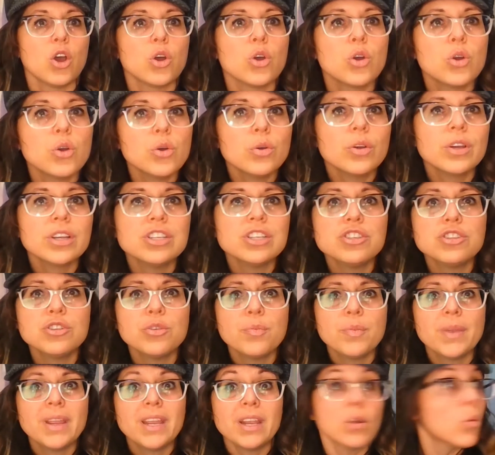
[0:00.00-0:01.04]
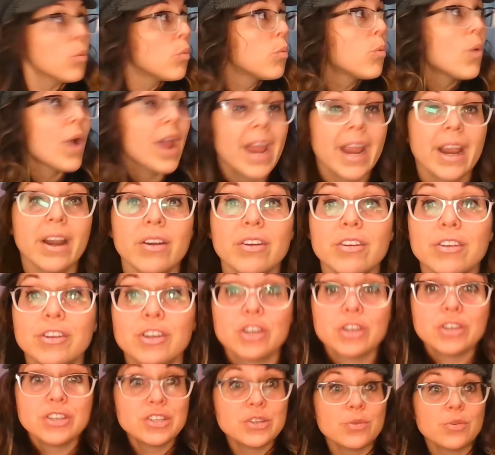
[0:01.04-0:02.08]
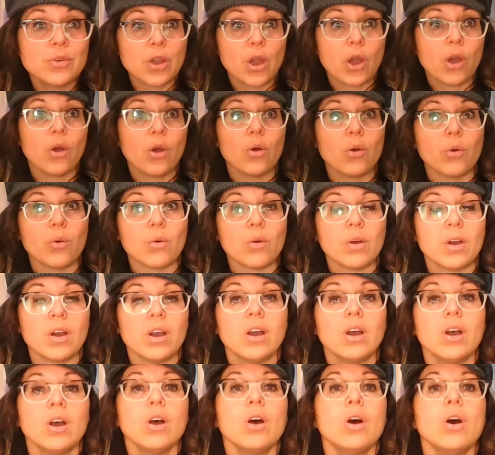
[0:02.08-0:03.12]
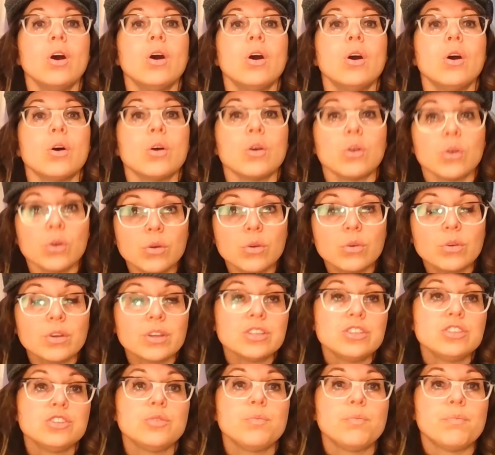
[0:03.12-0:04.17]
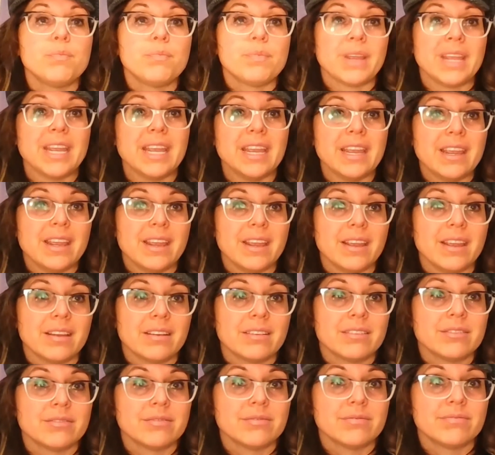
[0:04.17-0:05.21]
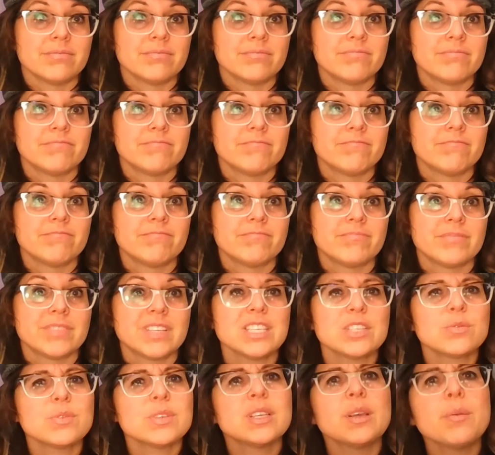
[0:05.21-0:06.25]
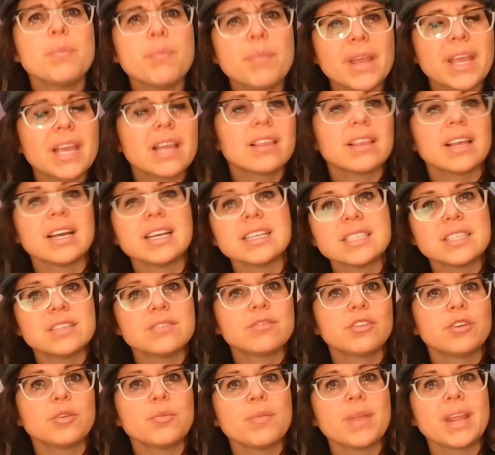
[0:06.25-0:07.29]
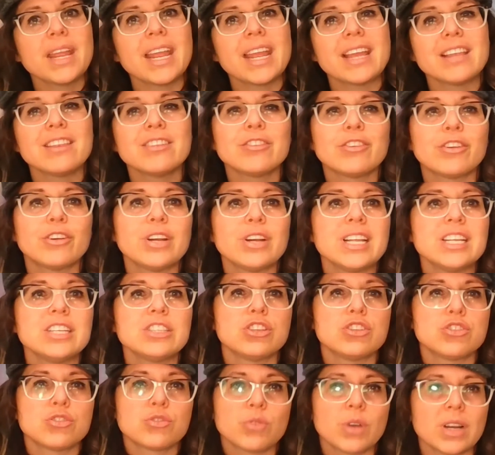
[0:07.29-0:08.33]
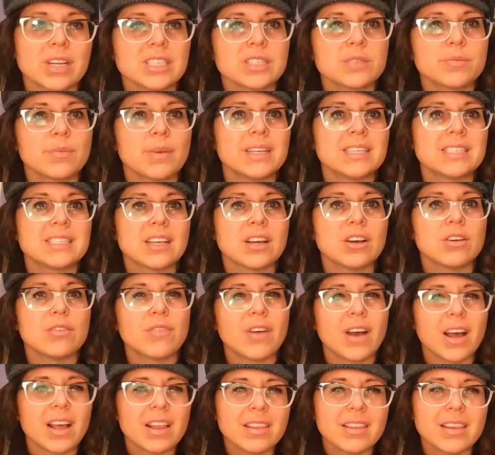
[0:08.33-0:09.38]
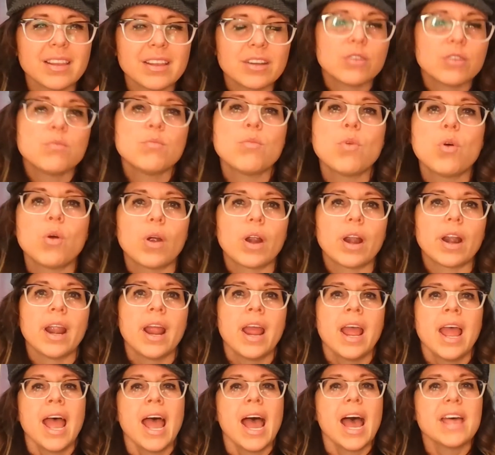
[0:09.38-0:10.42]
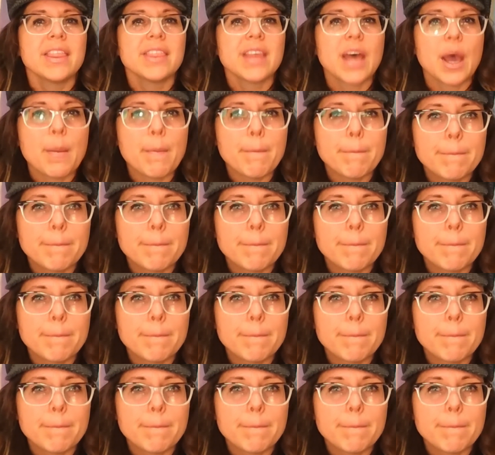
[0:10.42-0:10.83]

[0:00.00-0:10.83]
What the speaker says: Who could you meet? Where could you go? Who could you be? This was a big lesson for me in learning to trust myself a little more, and that